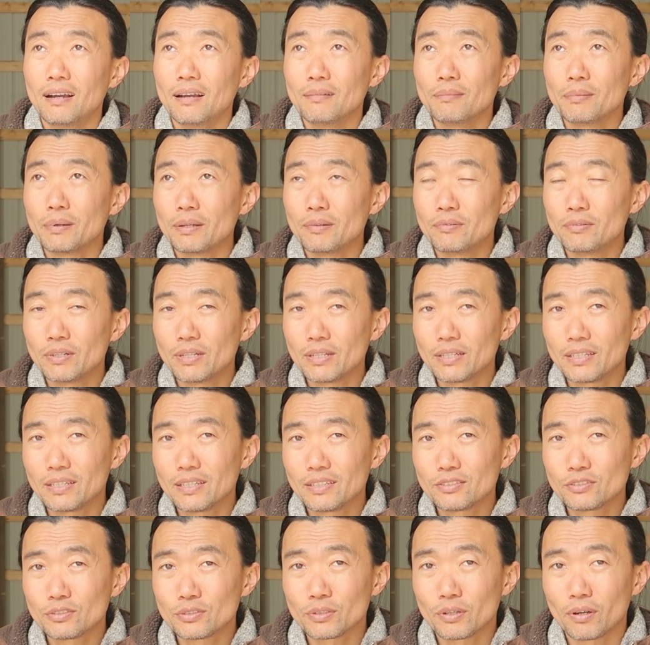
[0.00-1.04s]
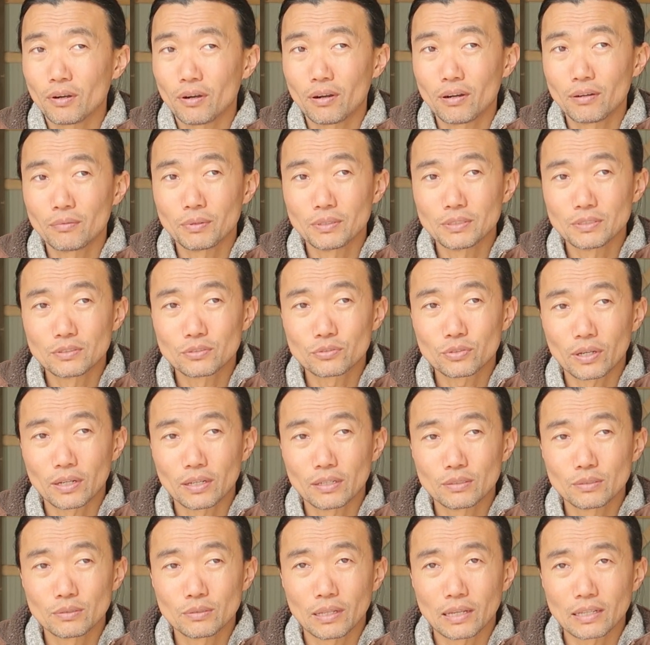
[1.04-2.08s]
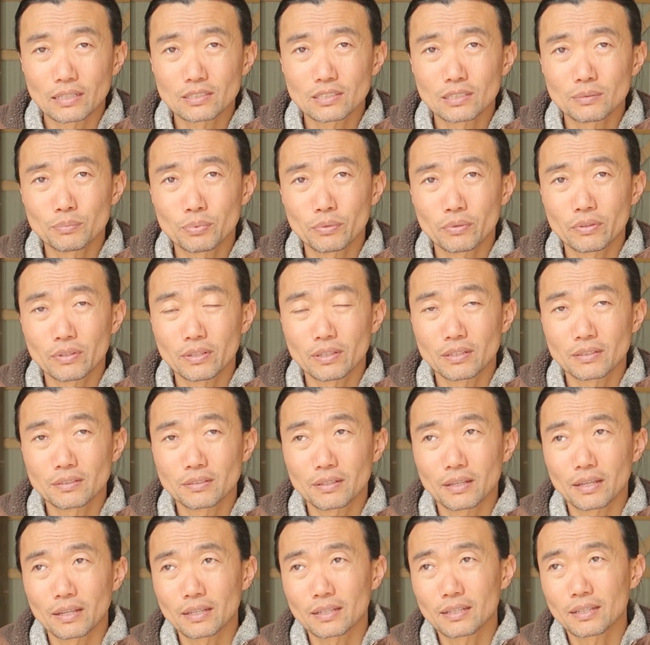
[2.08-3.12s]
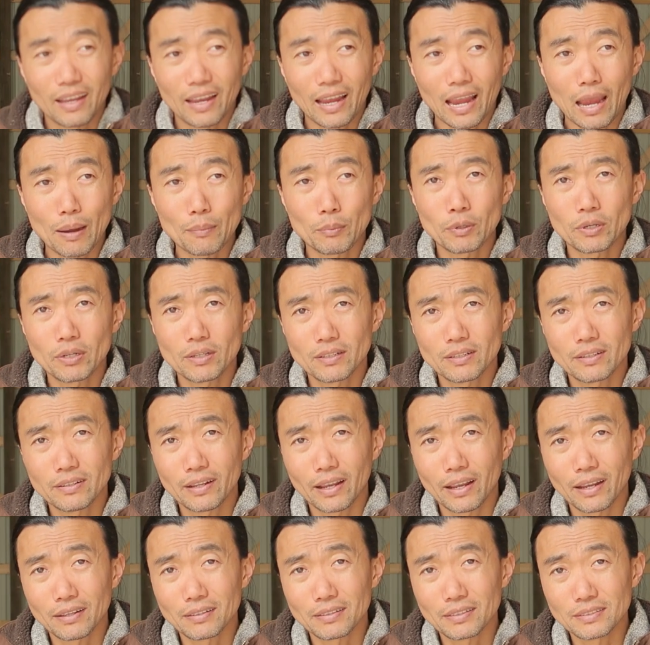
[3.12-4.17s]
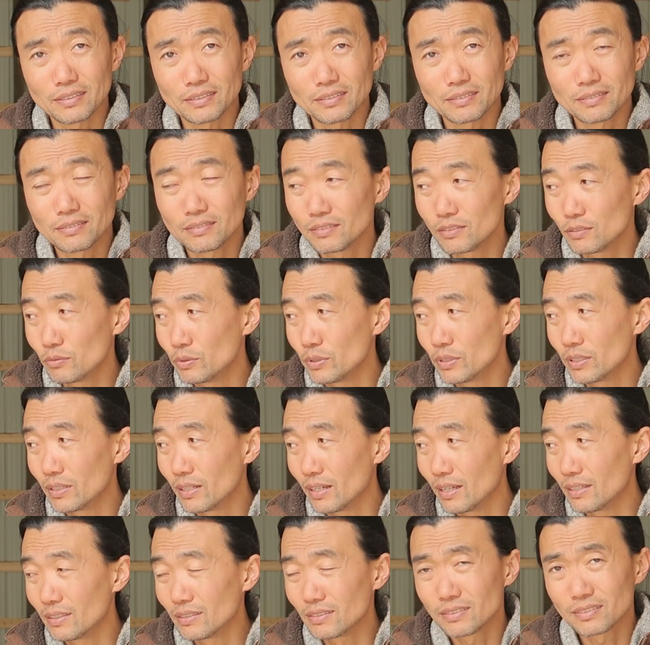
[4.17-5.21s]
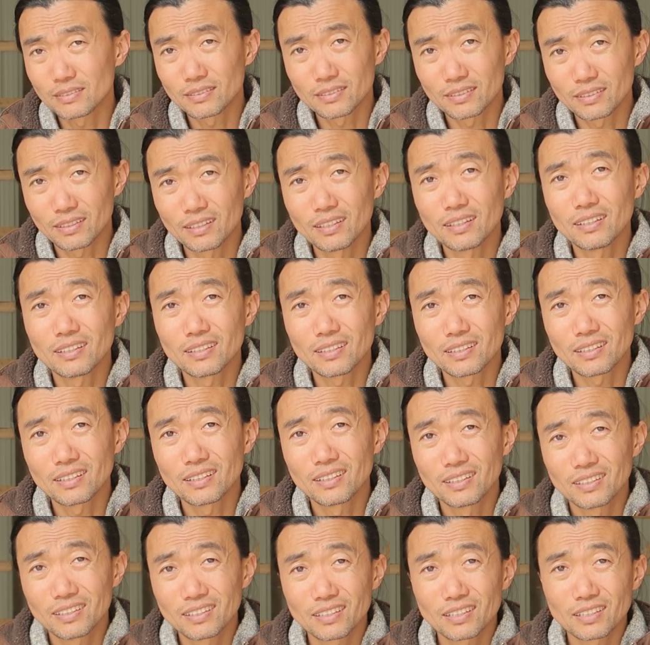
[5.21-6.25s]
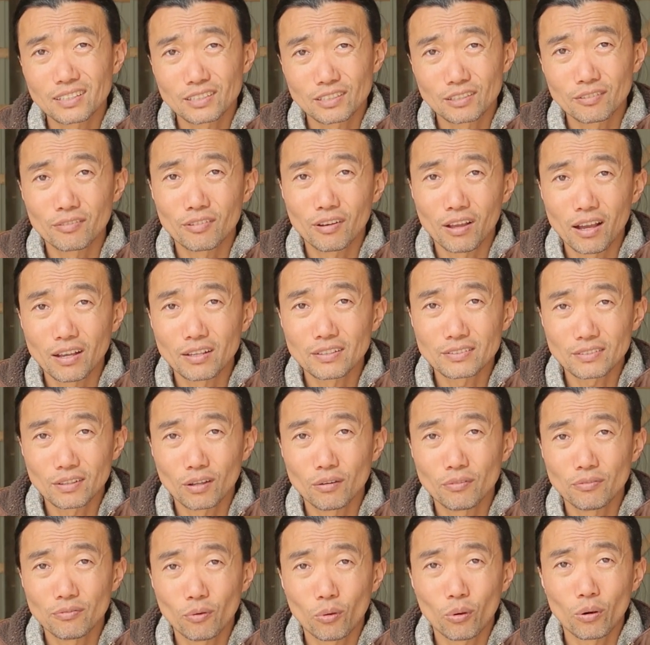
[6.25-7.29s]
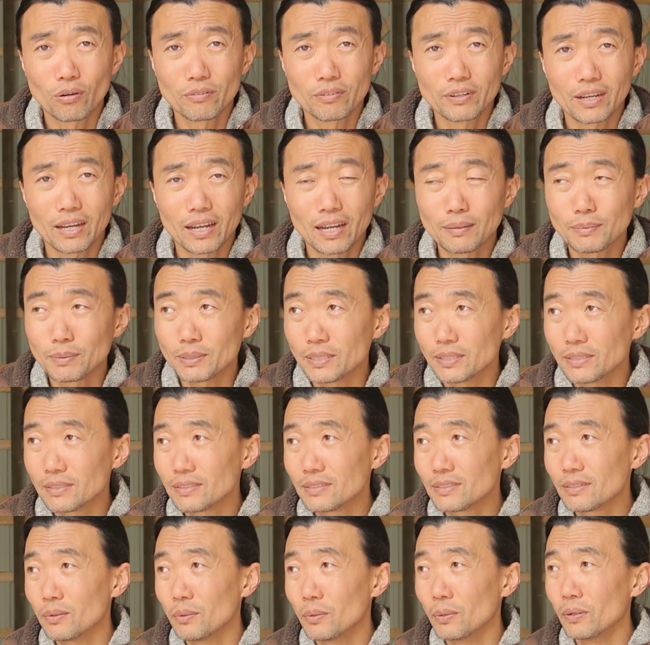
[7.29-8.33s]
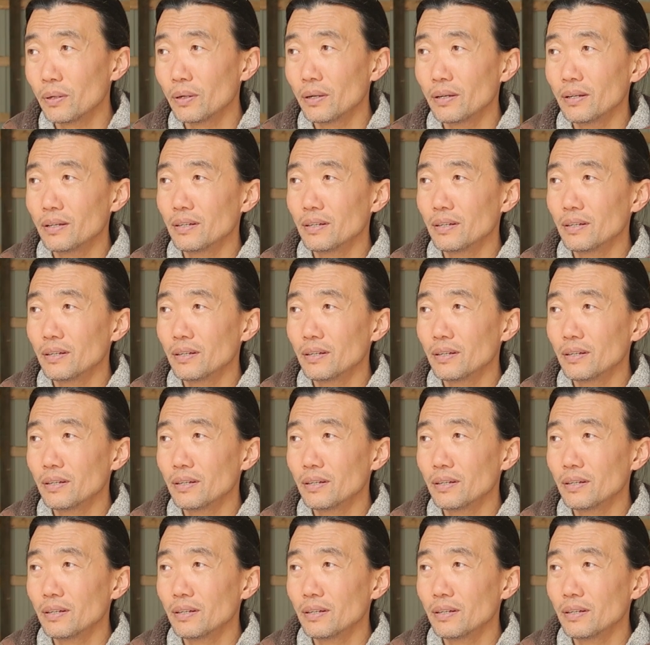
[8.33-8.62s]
But it really hits you hard when you're trying to do like simple things like hammer in a nail, and you realize you've lost all 4 of your hammers. Or